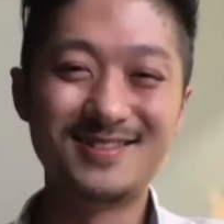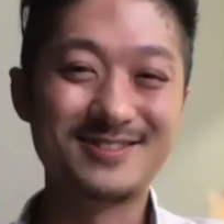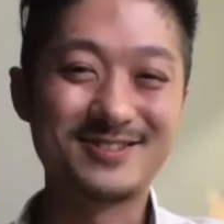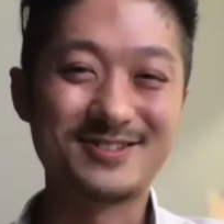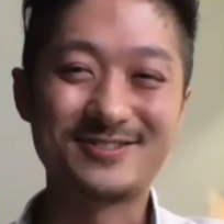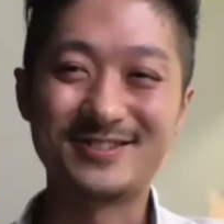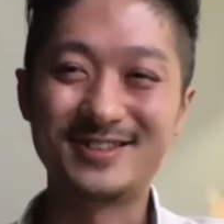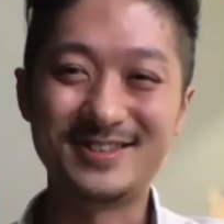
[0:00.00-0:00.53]

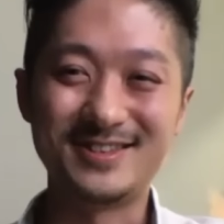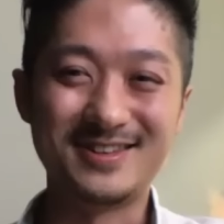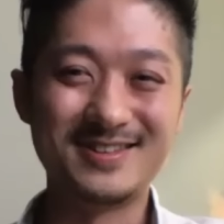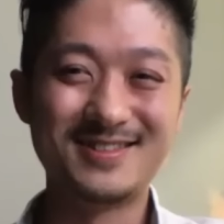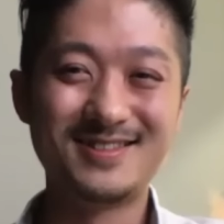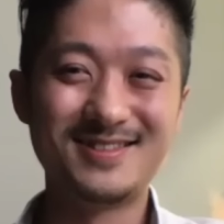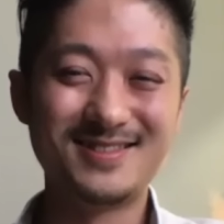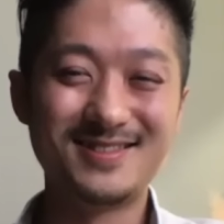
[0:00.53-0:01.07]
You know, the
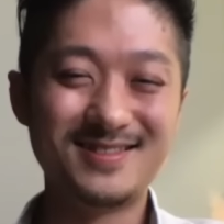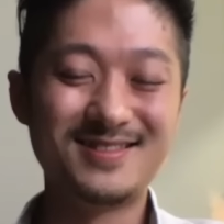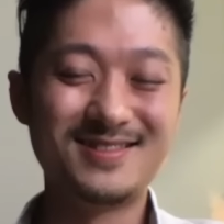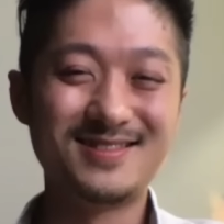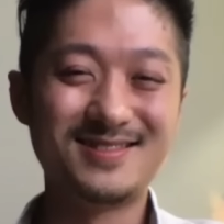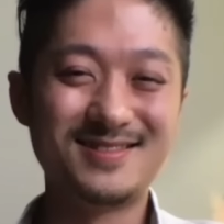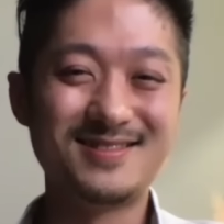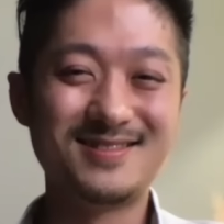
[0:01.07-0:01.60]

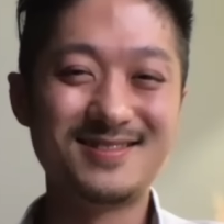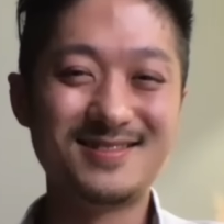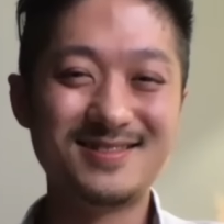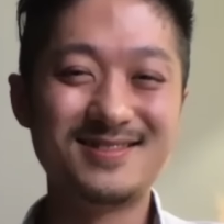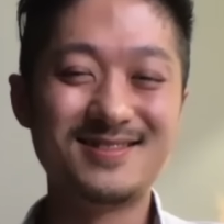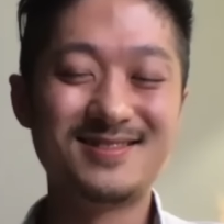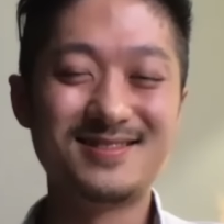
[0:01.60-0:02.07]
plus